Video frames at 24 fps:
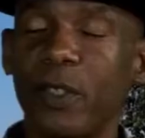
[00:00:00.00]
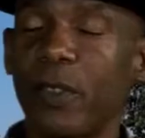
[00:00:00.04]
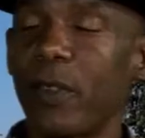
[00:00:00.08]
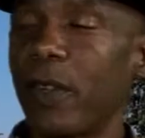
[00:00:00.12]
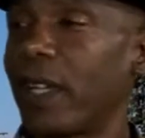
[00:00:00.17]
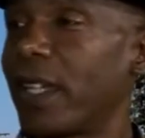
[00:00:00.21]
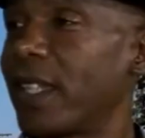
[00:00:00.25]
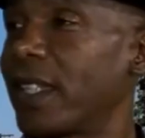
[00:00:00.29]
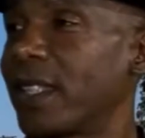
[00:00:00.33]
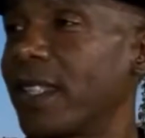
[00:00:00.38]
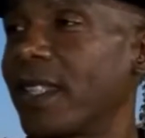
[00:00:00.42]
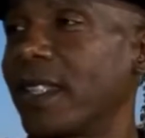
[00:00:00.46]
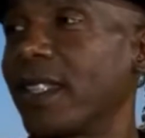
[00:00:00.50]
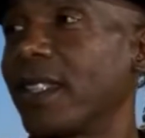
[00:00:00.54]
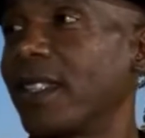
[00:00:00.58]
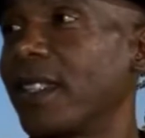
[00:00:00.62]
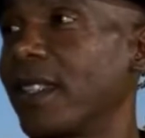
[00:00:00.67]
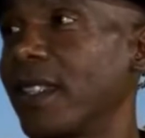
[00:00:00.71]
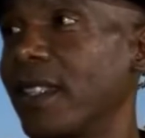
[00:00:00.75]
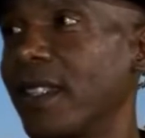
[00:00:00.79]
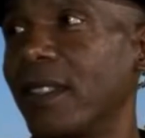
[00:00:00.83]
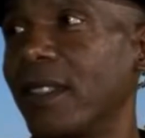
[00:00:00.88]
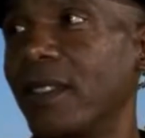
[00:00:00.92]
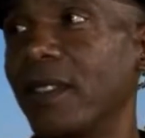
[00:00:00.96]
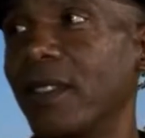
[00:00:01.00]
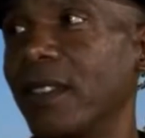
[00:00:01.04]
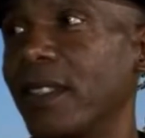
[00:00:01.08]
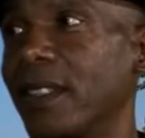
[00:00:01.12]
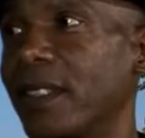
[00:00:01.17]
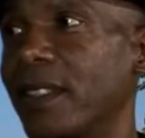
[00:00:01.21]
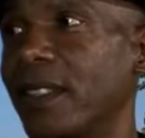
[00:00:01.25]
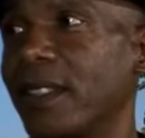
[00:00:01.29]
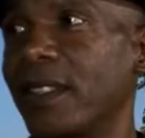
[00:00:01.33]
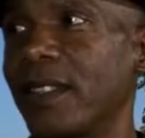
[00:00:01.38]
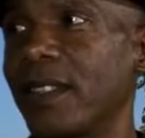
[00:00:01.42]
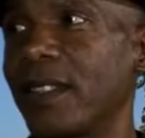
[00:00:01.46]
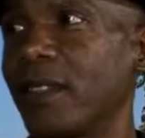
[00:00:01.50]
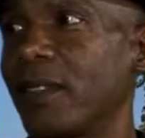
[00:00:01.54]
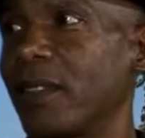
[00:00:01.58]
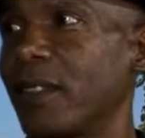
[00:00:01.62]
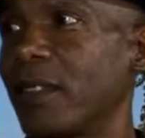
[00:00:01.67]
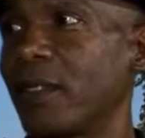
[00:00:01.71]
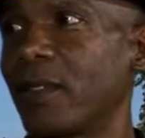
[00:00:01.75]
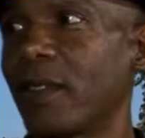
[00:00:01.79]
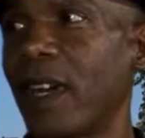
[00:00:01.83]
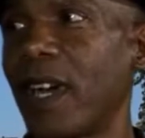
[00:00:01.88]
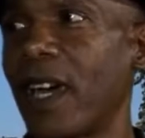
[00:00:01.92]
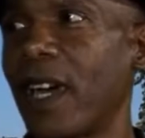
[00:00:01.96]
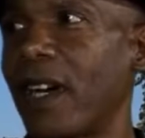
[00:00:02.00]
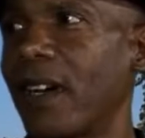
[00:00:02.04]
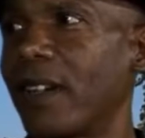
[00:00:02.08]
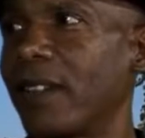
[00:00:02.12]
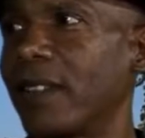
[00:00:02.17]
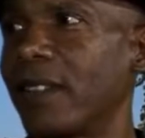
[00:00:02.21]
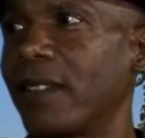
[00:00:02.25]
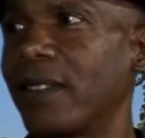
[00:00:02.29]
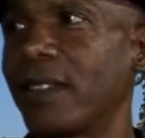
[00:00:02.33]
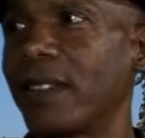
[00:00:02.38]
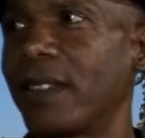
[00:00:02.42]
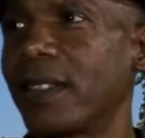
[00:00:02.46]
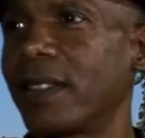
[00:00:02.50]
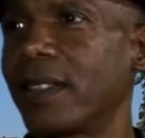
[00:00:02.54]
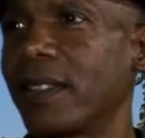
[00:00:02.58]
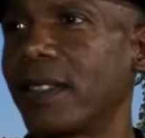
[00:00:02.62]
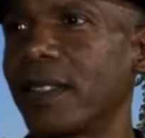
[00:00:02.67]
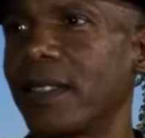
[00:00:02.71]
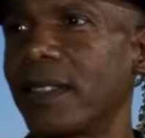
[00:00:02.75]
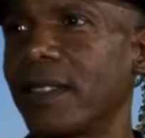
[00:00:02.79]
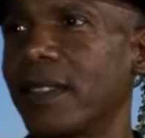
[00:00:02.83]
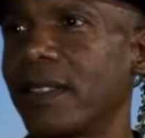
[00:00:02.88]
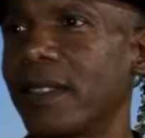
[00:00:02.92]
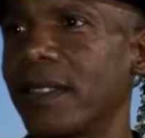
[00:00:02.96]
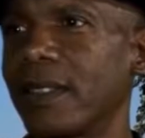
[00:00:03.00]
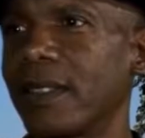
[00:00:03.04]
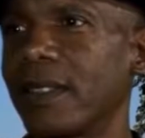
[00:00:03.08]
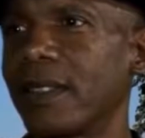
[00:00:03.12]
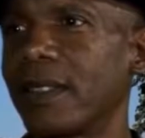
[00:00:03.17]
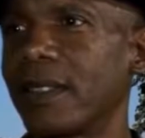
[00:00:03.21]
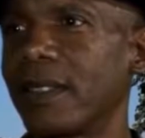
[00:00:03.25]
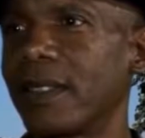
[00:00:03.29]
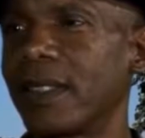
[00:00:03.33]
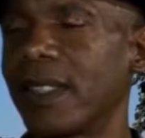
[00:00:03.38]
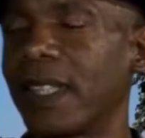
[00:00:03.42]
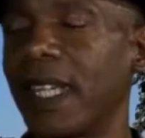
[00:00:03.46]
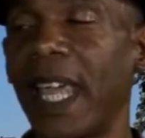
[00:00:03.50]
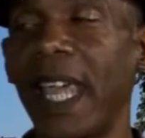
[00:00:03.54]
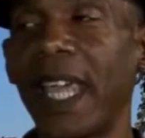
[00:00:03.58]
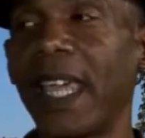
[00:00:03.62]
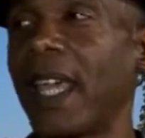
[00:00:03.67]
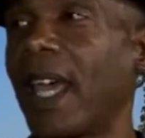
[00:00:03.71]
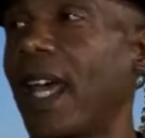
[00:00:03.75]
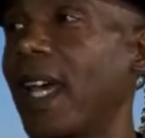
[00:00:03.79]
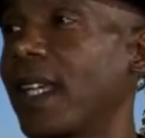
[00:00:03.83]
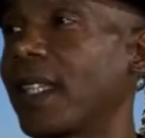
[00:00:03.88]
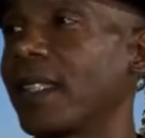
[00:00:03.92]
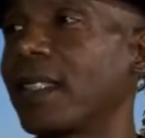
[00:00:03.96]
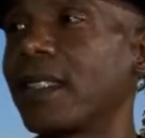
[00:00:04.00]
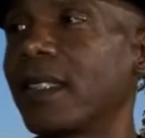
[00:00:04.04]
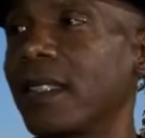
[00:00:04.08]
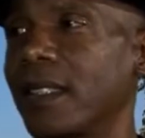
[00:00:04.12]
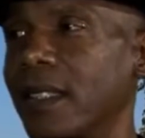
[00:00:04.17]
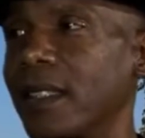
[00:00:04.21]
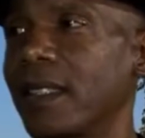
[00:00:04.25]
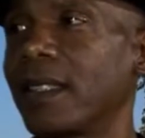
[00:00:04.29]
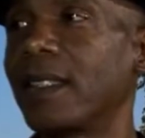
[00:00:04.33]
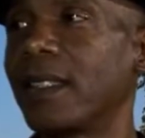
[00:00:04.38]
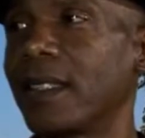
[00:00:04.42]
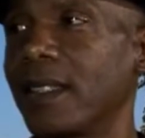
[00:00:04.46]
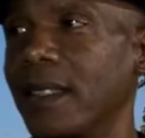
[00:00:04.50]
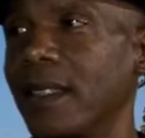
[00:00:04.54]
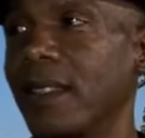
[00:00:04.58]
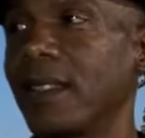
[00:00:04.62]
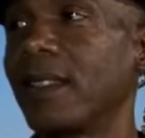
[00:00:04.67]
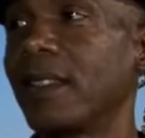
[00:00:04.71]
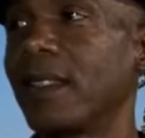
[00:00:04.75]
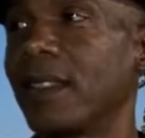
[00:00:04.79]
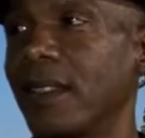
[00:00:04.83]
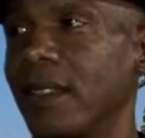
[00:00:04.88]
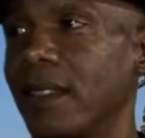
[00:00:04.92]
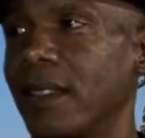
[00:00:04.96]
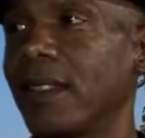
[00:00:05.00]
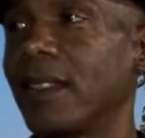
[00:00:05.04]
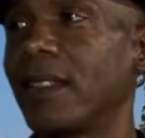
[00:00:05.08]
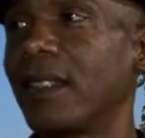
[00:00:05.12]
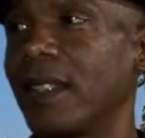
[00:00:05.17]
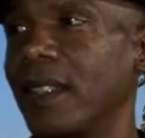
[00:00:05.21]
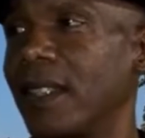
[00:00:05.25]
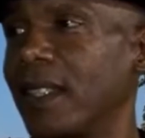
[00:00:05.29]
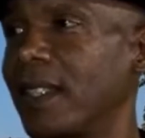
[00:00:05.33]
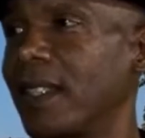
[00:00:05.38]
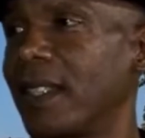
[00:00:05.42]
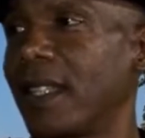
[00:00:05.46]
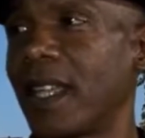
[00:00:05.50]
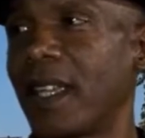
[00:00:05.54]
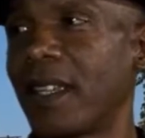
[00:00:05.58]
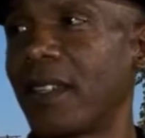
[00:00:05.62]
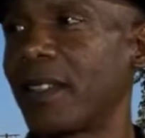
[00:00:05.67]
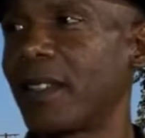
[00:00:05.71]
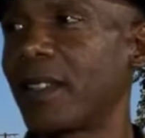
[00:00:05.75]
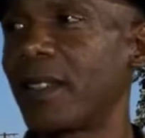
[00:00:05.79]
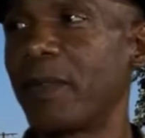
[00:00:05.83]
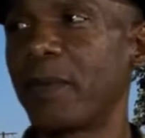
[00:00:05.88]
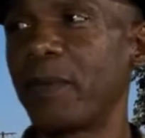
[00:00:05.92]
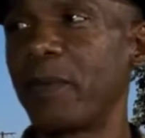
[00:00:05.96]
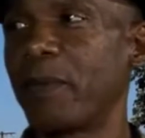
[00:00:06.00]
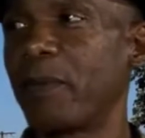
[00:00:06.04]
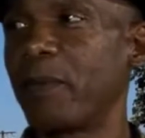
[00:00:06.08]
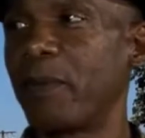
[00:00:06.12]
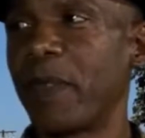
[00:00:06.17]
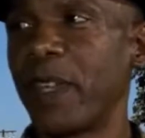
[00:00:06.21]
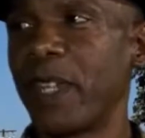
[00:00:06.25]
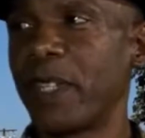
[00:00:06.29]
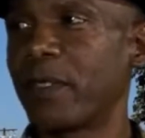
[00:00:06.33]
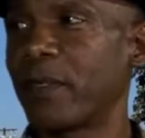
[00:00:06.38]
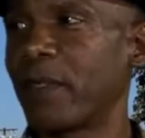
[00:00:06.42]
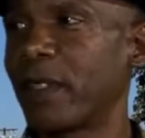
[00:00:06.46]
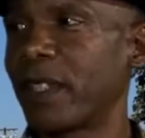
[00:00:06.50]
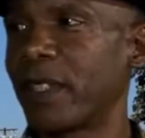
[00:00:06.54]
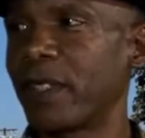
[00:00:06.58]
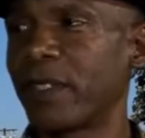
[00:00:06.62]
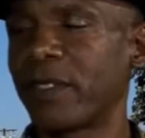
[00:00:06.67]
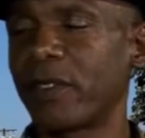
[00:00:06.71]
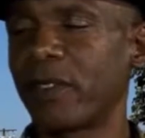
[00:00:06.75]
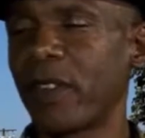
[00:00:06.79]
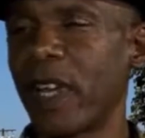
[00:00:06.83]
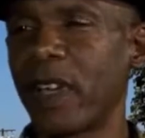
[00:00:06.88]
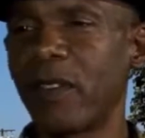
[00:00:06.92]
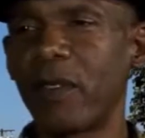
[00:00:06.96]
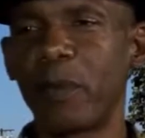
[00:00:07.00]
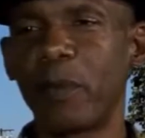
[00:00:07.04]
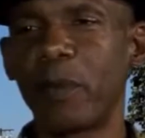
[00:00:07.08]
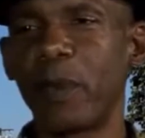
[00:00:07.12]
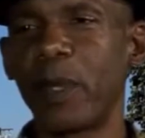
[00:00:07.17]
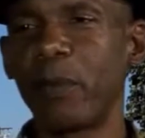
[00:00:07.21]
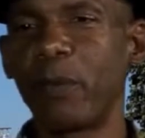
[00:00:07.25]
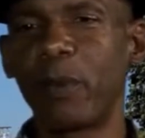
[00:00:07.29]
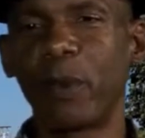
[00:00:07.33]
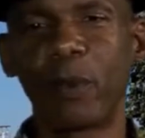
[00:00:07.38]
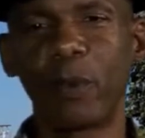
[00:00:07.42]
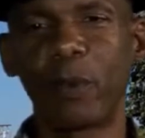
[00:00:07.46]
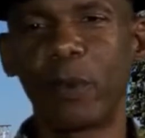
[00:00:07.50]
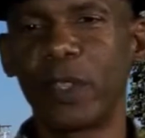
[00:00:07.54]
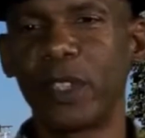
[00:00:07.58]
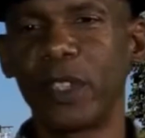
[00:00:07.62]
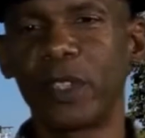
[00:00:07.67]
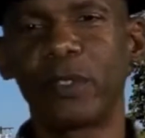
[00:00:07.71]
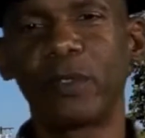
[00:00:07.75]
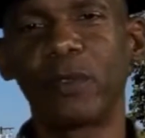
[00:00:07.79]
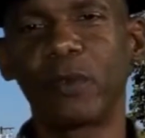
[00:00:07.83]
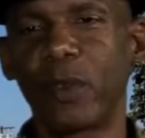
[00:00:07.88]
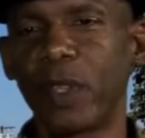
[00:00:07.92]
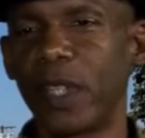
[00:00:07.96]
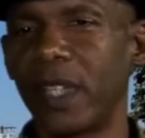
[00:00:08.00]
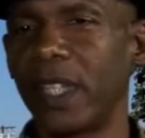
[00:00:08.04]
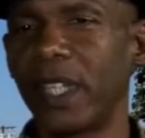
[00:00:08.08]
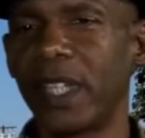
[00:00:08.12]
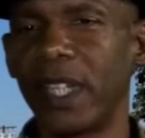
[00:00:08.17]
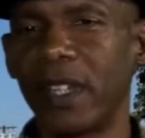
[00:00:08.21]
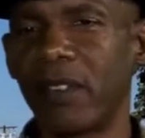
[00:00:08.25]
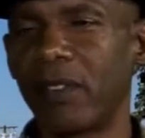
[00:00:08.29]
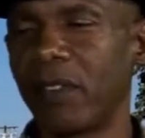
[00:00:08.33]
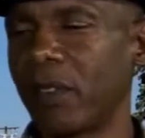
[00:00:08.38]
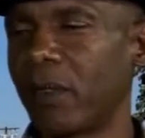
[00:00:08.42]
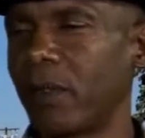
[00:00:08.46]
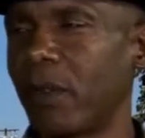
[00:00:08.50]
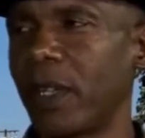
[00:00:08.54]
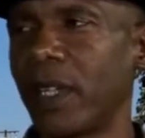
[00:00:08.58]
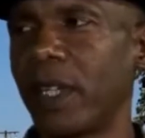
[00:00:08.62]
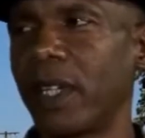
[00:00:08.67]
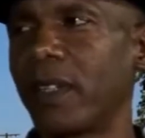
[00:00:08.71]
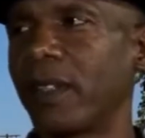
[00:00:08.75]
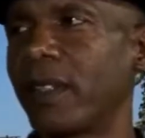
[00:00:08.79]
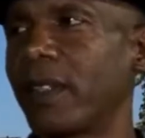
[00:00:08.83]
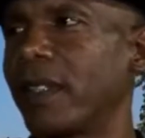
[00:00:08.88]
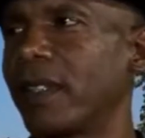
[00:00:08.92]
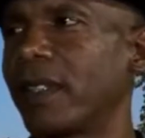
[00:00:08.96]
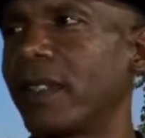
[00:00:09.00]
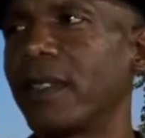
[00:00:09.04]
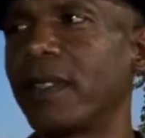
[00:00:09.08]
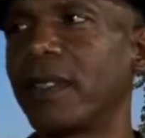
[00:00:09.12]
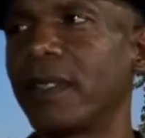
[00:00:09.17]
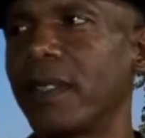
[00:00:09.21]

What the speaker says: crazy. It was wild. It was chaos, you know. That was the best way to describe it. People were just running everywhere and